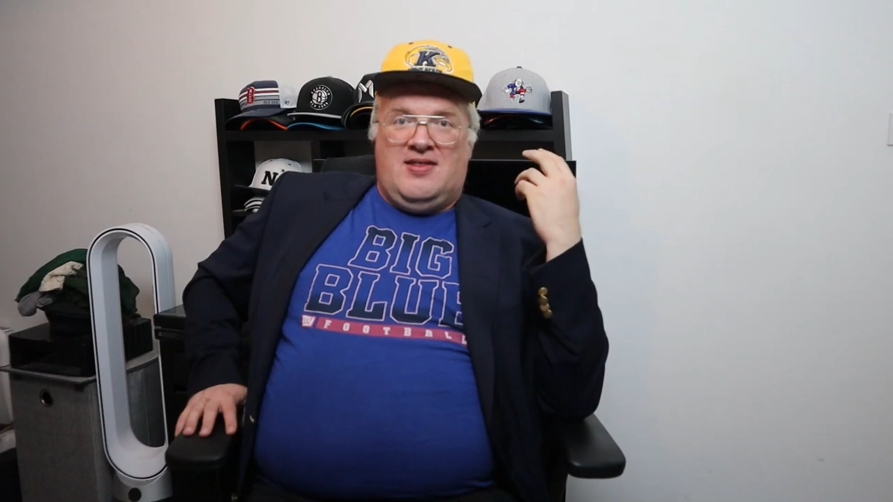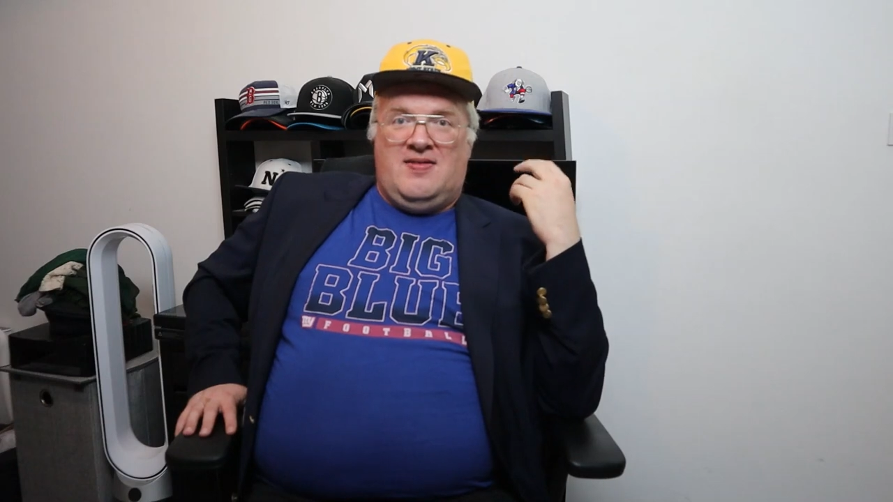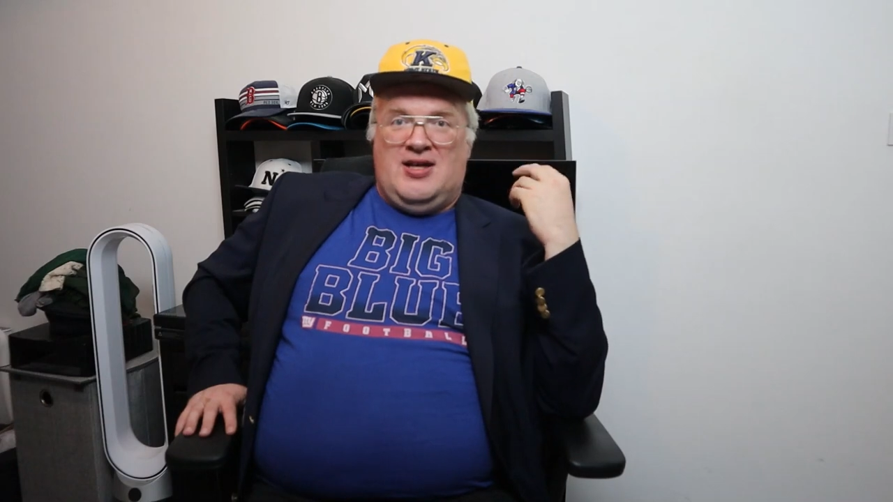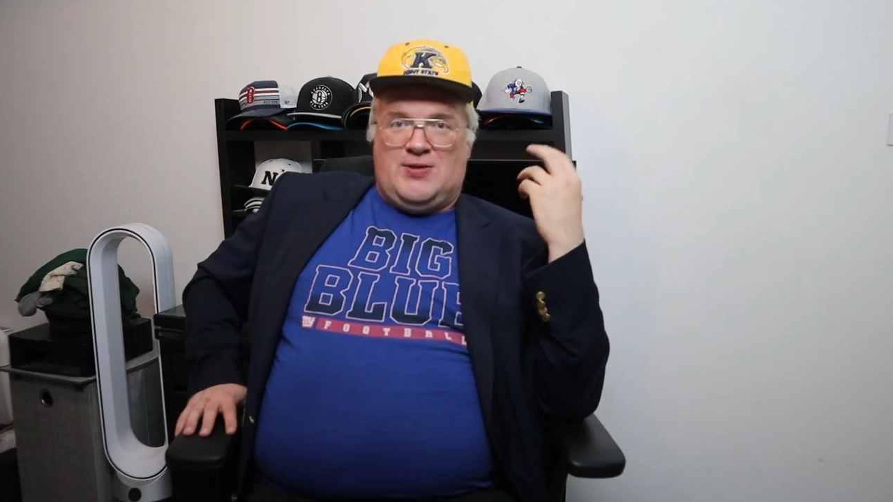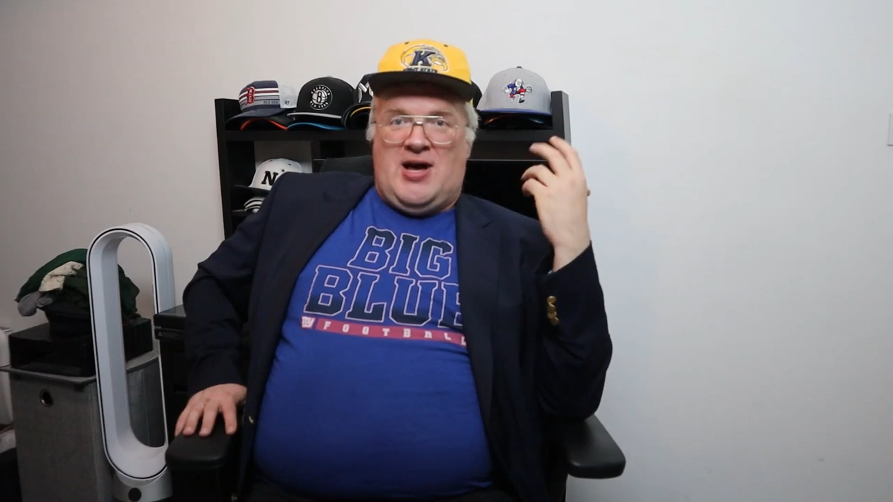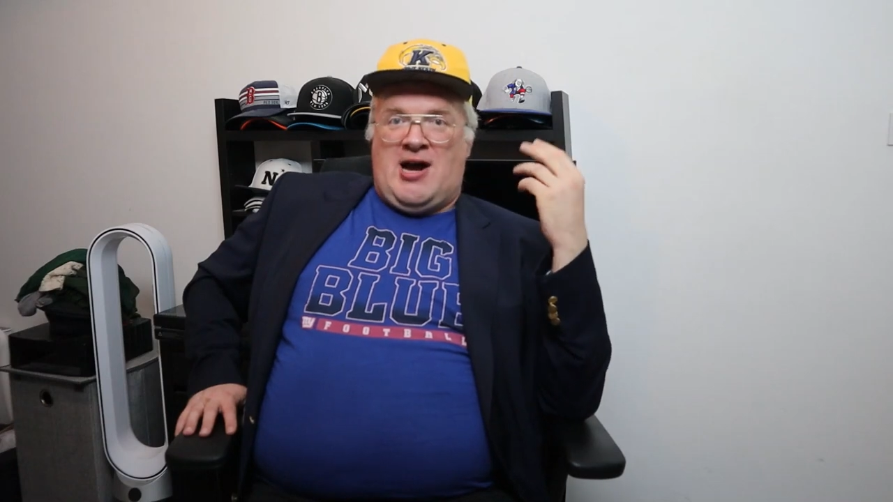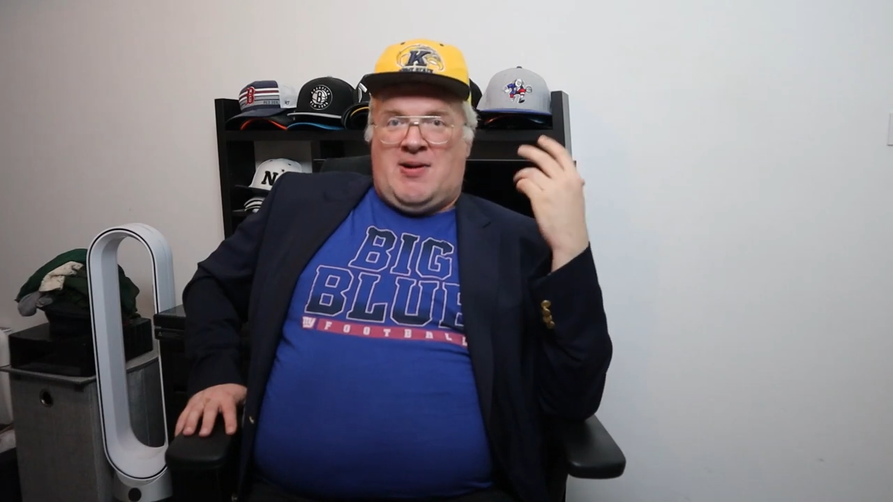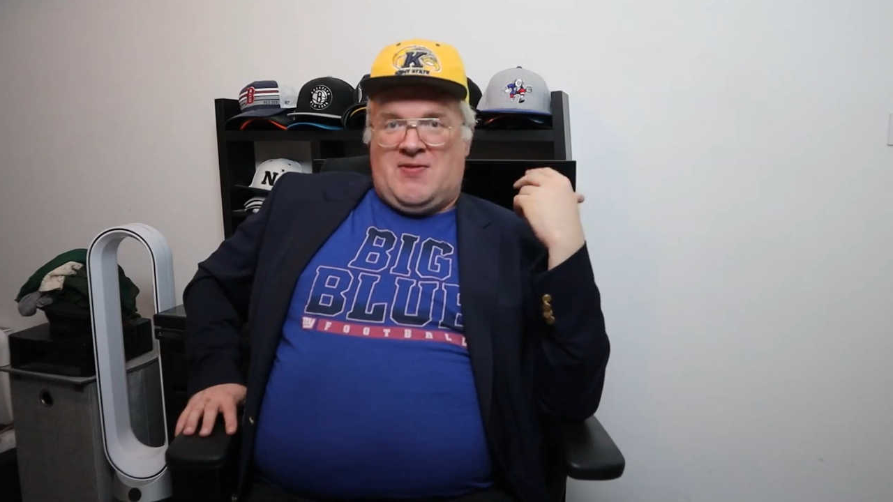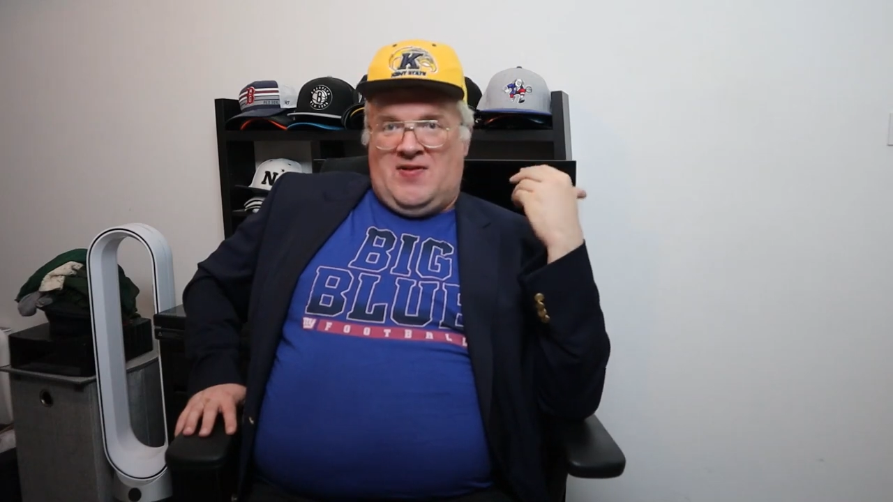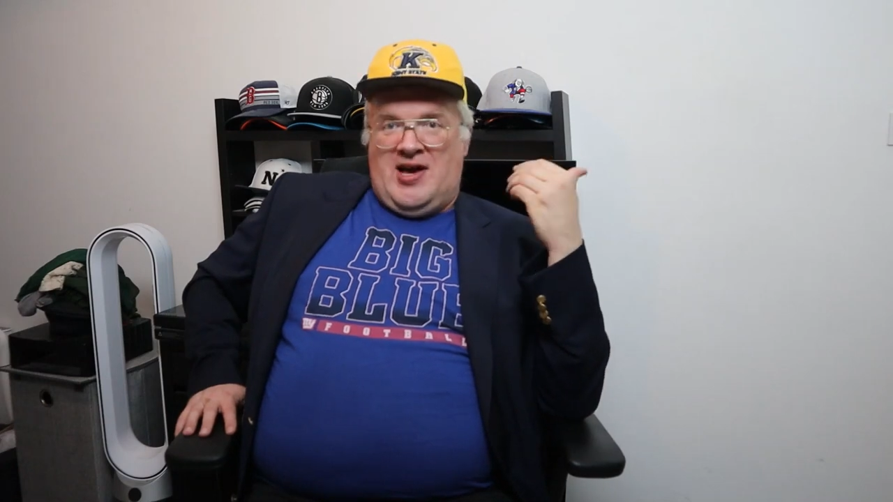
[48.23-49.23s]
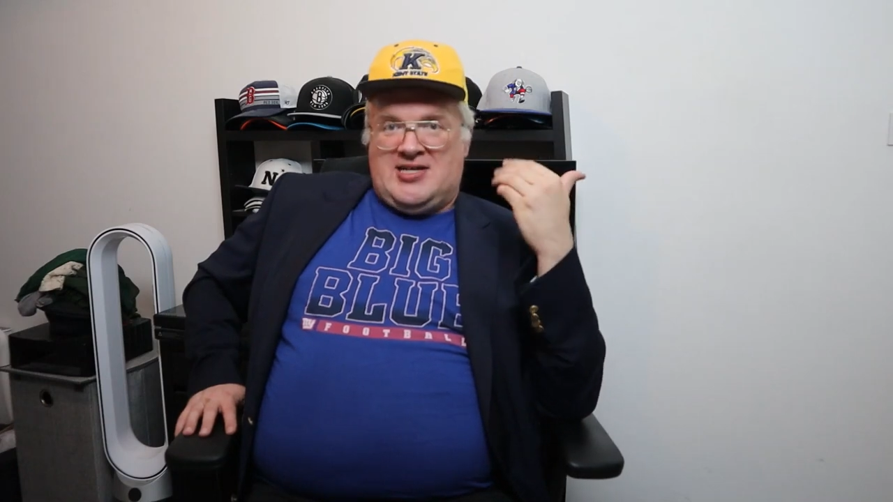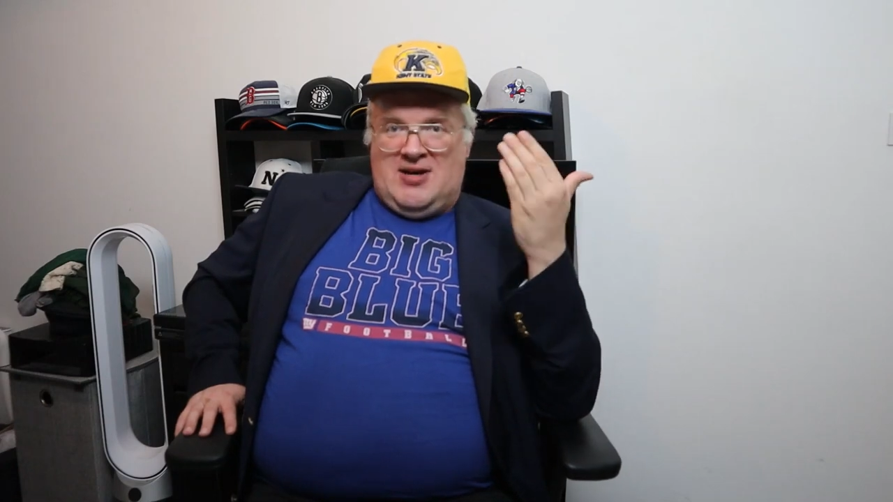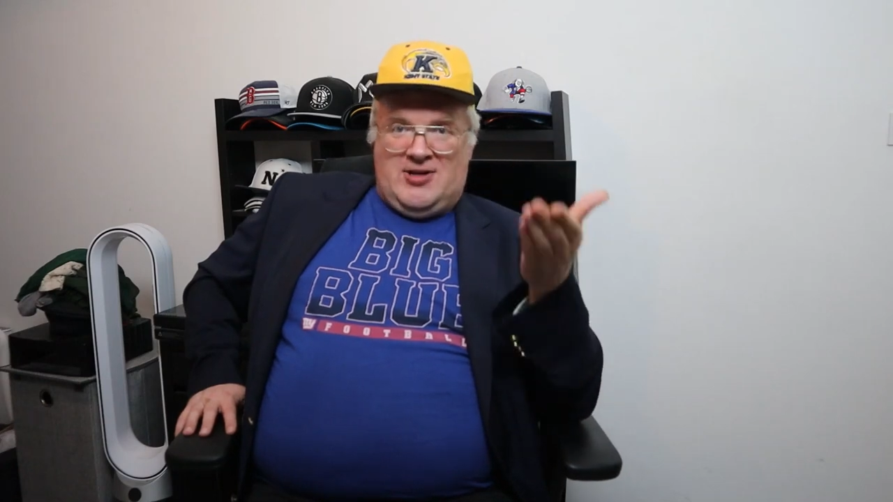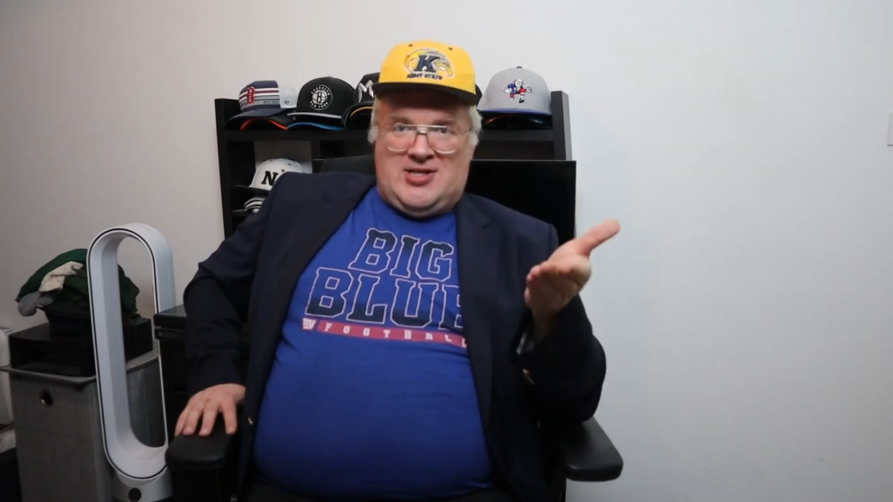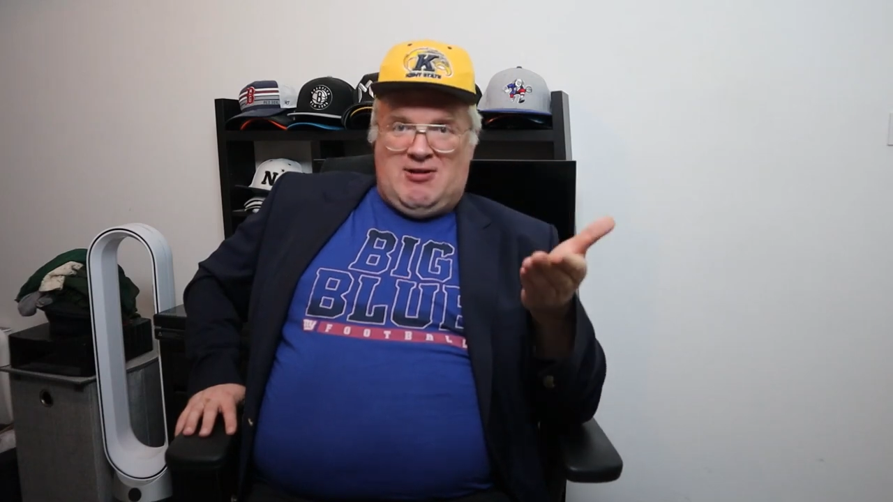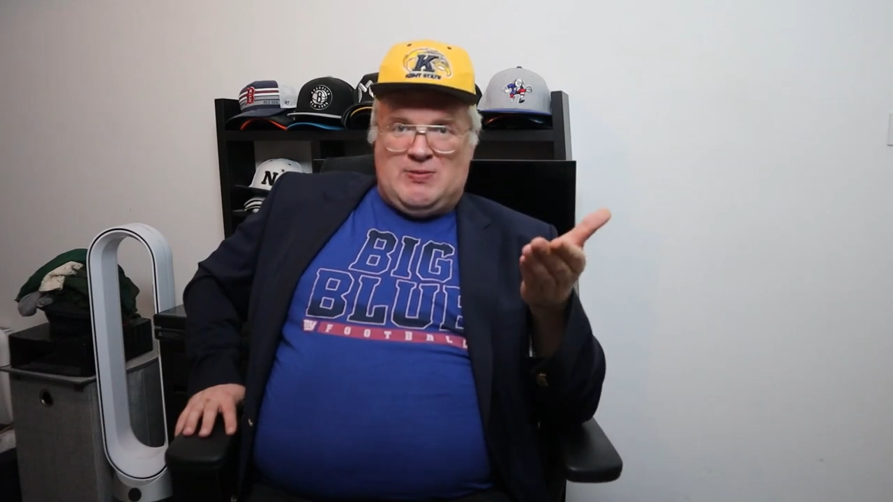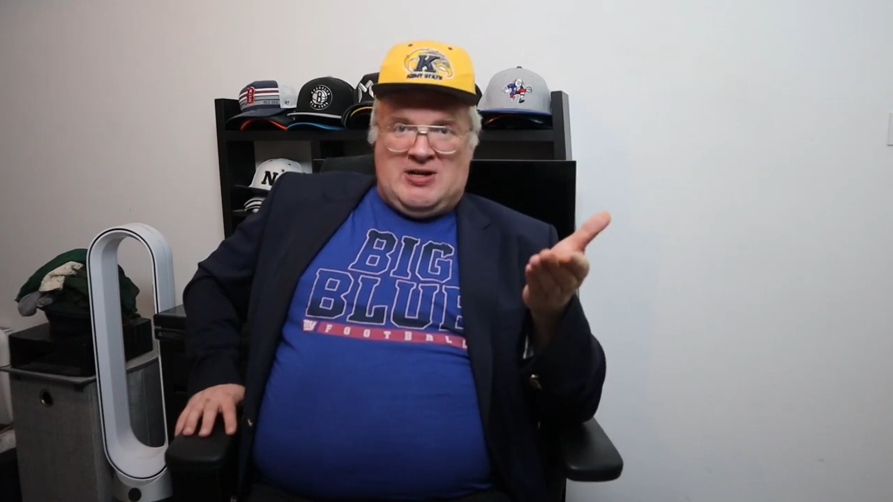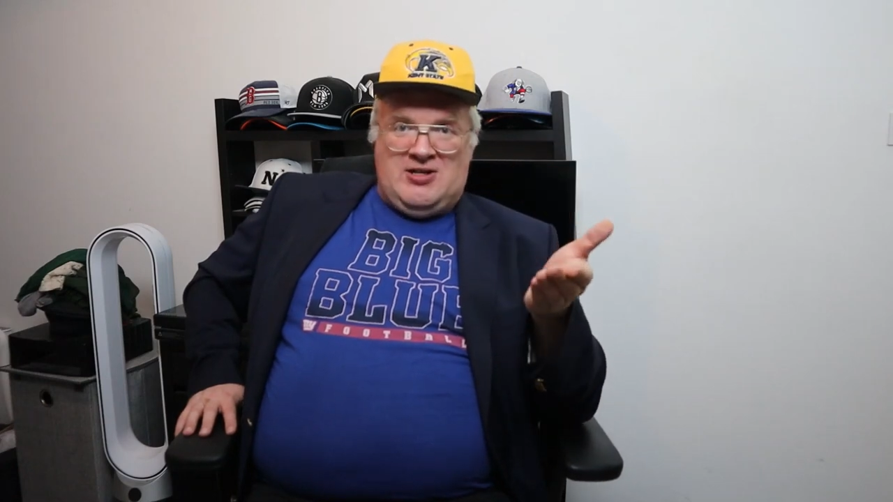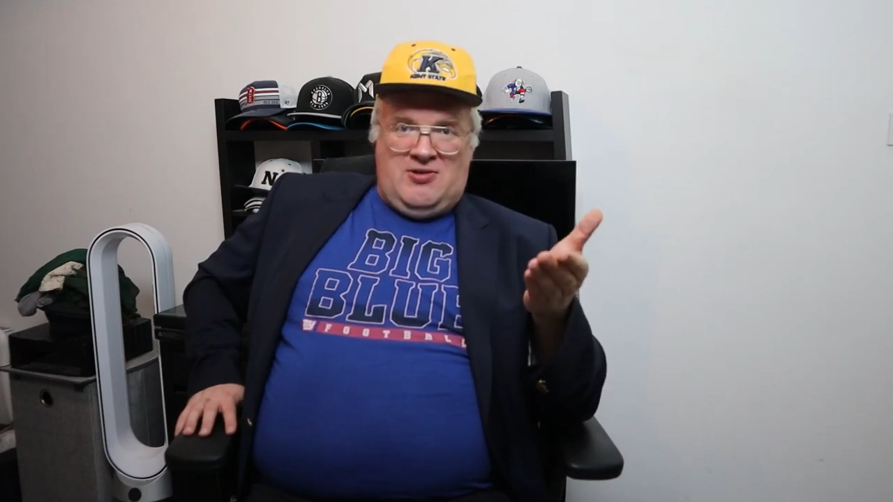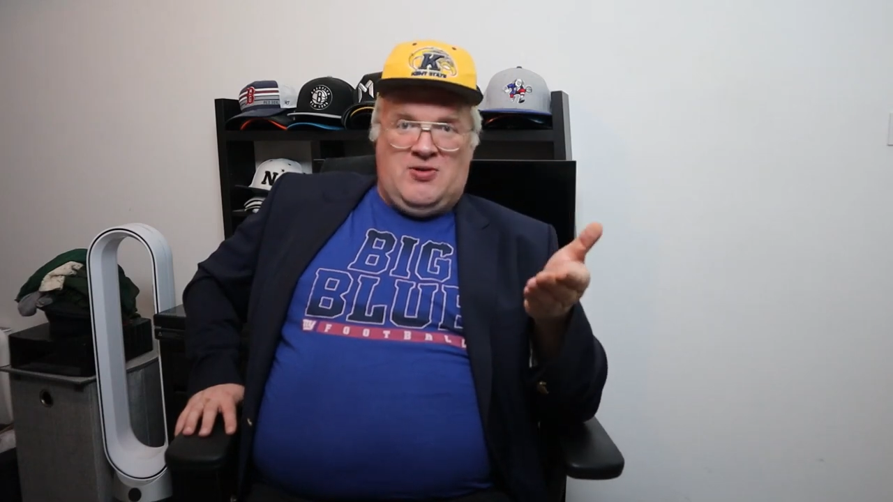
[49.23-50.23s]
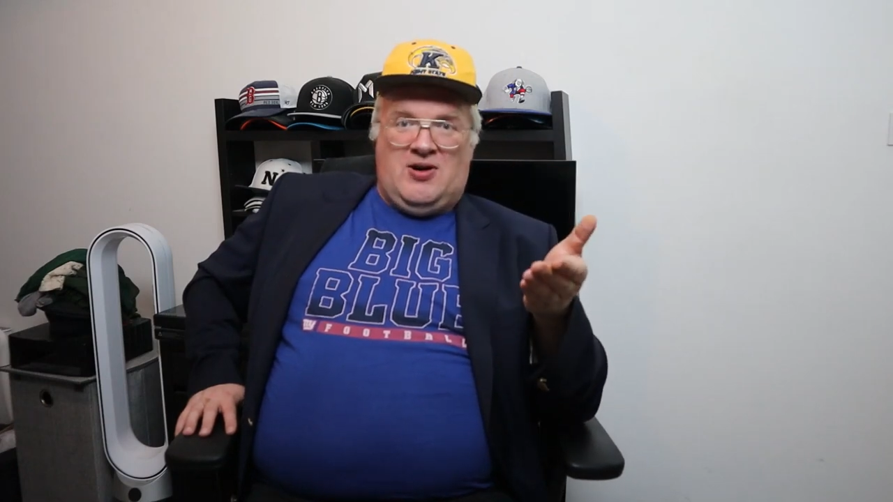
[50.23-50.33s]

this backdrop reflects how much I respect you